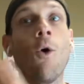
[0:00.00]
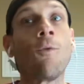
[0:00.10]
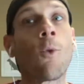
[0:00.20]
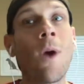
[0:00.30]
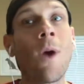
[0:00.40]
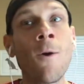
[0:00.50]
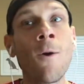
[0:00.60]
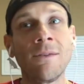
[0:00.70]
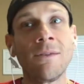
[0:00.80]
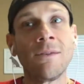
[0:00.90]

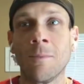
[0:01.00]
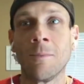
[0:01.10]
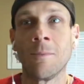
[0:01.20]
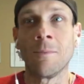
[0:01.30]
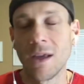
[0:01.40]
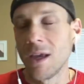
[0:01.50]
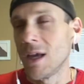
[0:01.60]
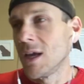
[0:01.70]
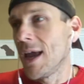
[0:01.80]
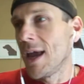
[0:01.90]
overwhelming to me.
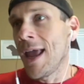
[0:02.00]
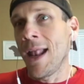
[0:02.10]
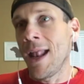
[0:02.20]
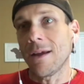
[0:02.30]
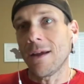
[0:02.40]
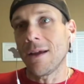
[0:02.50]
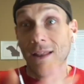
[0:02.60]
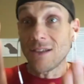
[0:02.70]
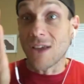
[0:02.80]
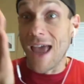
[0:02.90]
And
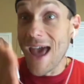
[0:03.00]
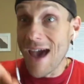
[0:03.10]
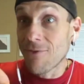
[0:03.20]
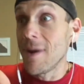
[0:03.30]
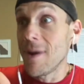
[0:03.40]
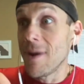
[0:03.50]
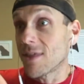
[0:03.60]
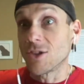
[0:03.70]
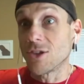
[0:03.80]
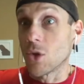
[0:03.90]
that's a half
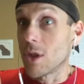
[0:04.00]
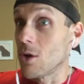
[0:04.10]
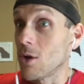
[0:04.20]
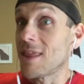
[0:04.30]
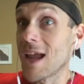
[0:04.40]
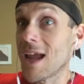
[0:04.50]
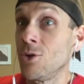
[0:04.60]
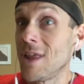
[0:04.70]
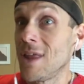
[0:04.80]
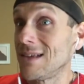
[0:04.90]
marathon. So the only thing I
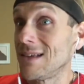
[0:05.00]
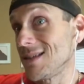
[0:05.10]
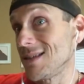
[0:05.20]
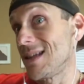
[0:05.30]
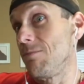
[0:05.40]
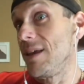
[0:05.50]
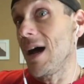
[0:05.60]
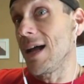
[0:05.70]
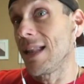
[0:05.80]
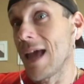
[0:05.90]
knew that existed
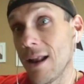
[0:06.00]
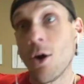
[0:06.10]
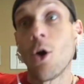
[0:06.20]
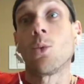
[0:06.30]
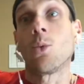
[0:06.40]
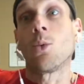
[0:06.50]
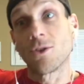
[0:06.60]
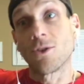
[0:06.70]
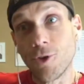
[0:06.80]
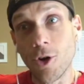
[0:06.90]
beyond that was a
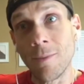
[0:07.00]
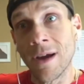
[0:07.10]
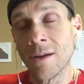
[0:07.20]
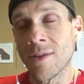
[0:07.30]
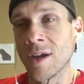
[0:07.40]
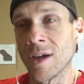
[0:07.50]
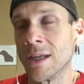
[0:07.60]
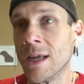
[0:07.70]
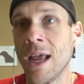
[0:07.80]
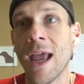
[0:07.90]
full
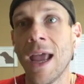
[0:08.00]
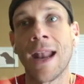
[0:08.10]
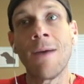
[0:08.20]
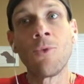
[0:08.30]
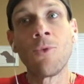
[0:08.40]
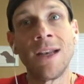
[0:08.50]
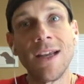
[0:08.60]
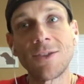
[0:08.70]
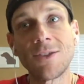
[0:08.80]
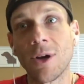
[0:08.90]
marathon. And I'm reading this